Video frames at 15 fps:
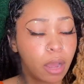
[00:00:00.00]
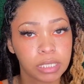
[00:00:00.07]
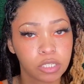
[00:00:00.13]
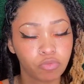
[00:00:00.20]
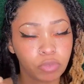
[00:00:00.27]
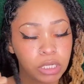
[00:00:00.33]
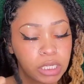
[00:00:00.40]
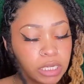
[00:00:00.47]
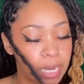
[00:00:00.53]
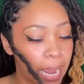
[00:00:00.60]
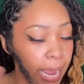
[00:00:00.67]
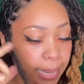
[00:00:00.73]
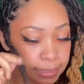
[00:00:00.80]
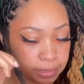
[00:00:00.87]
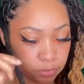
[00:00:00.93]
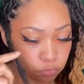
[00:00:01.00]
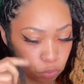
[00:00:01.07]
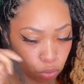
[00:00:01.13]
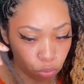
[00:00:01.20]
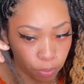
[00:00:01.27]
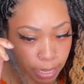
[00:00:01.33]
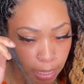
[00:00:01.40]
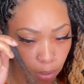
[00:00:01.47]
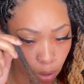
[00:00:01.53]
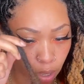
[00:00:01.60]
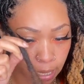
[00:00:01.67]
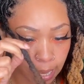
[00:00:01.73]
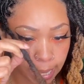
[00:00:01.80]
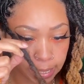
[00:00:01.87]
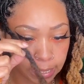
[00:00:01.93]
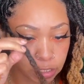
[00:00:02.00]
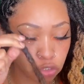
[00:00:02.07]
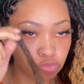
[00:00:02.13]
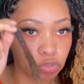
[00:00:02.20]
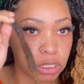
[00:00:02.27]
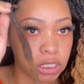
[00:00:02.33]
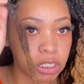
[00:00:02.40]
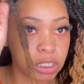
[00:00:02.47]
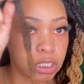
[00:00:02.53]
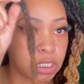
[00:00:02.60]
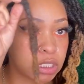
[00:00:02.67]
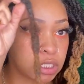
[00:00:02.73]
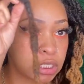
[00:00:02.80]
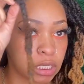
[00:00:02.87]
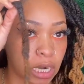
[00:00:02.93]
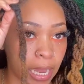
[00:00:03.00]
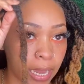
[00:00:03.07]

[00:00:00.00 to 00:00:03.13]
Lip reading: It's really not difficult at all. Like, it's really easy.